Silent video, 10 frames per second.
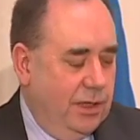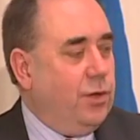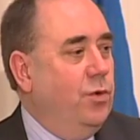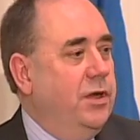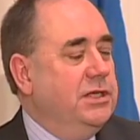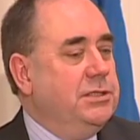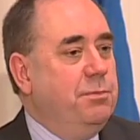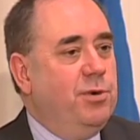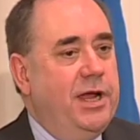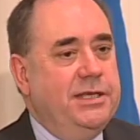go on a
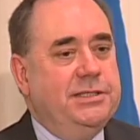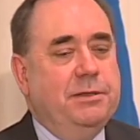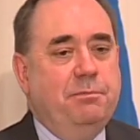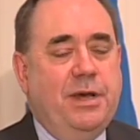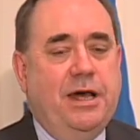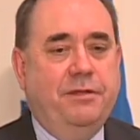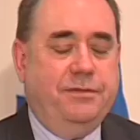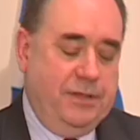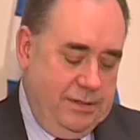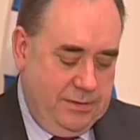surprising
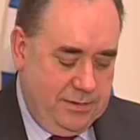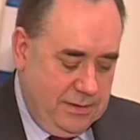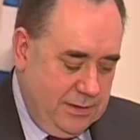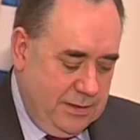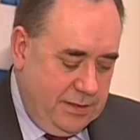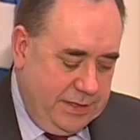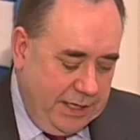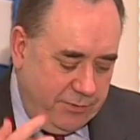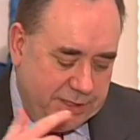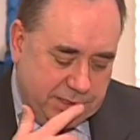path. The
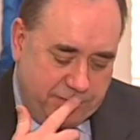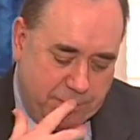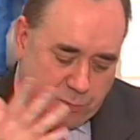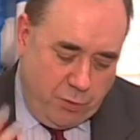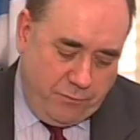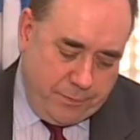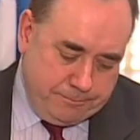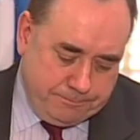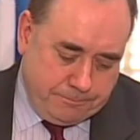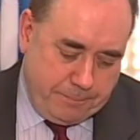Declaration of Arbroath
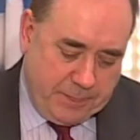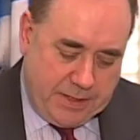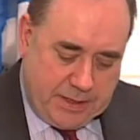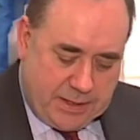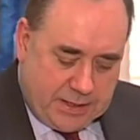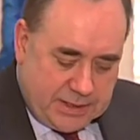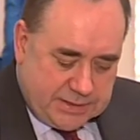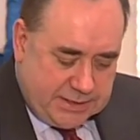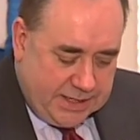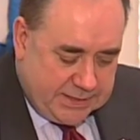
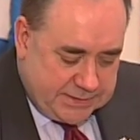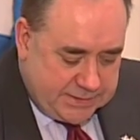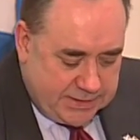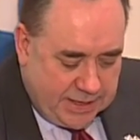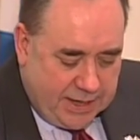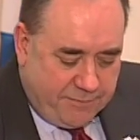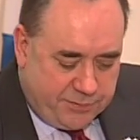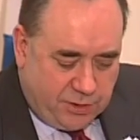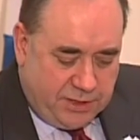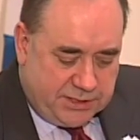says,
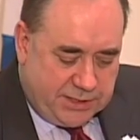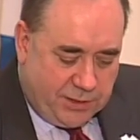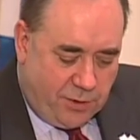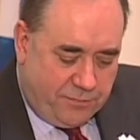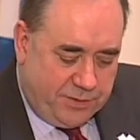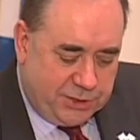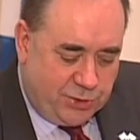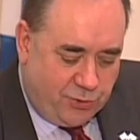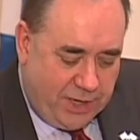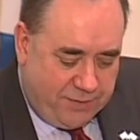after listing all of these
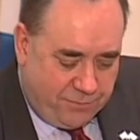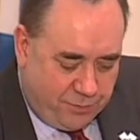dreadful